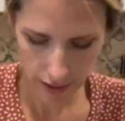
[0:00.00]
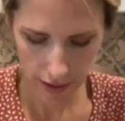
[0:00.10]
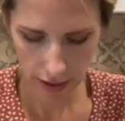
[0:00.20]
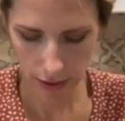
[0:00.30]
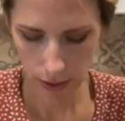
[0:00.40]

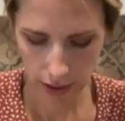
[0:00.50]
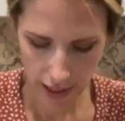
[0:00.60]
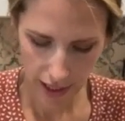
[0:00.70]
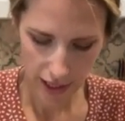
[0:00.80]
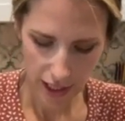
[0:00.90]
So
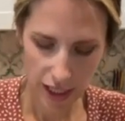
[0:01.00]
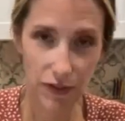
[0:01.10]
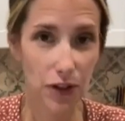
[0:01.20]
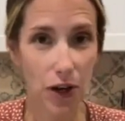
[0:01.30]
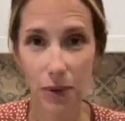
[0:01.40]
if
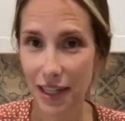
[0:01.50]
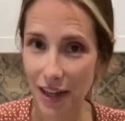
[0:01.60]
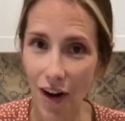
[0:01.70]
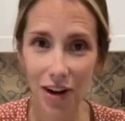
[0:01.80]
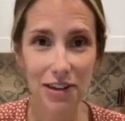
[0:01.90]
you go in
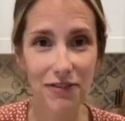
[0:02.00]
hard and